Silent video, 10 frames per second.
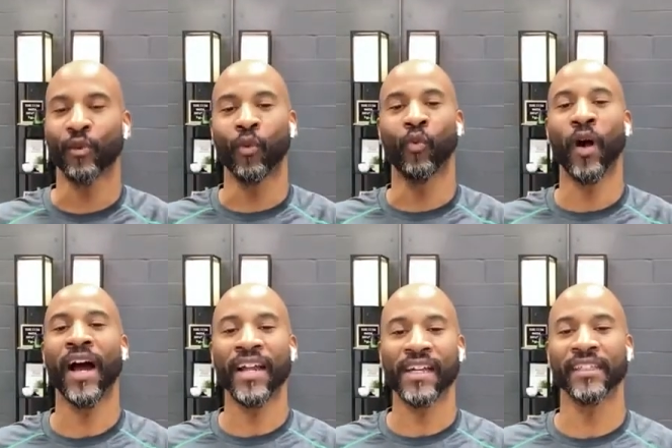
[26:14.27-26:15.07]

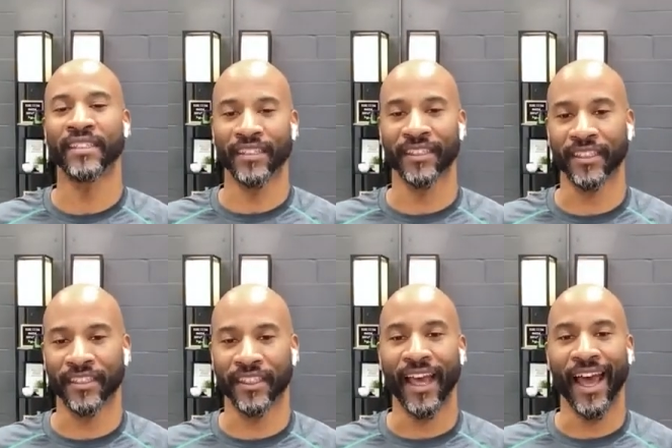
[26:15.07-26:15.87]
why isn't
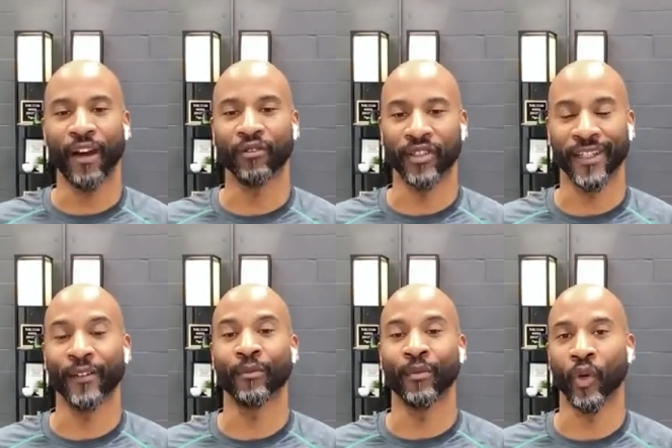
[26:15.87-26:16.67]
it out
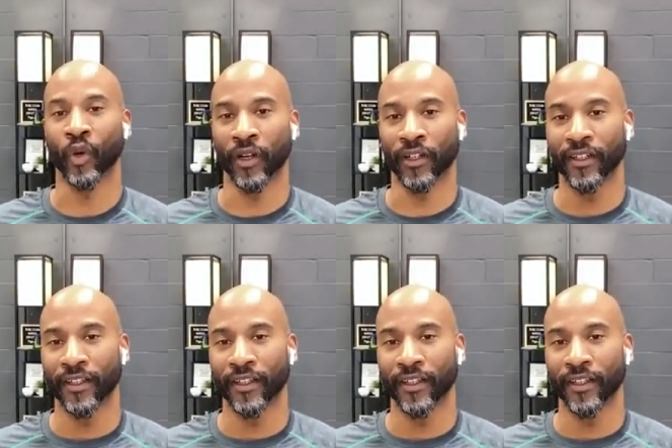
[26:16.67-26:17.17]
there more?